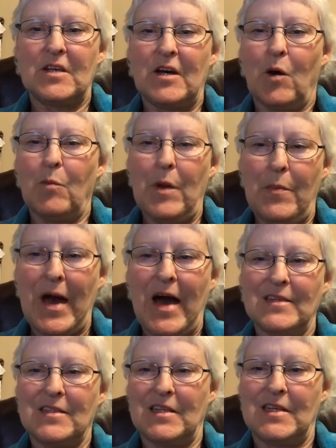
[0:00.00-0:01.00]
to help me
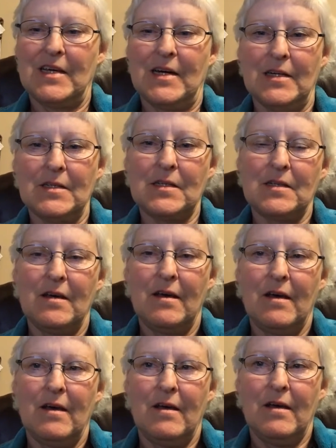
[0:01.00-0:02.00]
pass the test,
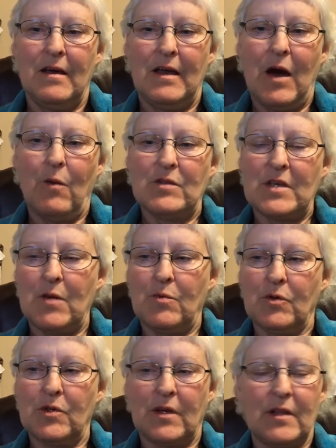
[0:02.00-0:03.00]
and I was
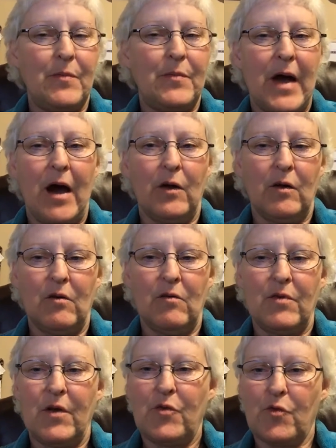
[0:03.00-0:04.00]
able to clip out
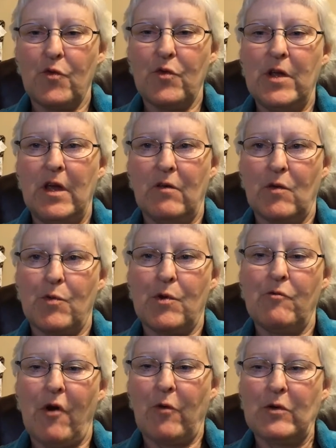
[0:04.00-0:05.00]
of 3 of the
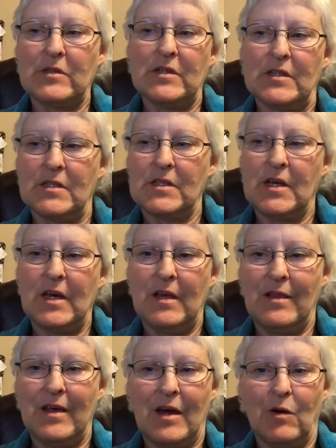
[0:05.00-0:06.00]
prerequisites,
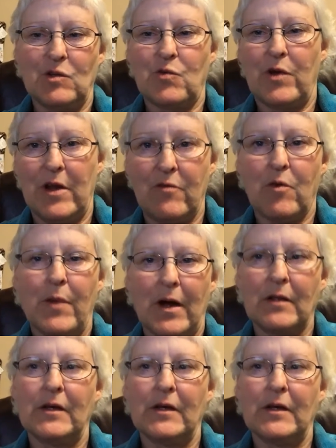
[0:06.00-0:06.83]
and then I was ready for my